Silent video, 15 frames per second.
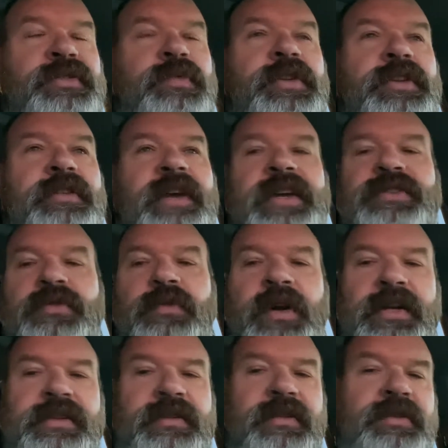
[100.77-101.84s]
when you guys are
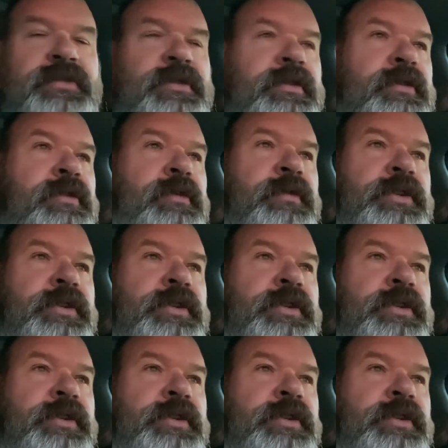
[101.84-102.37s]
watching The Circle,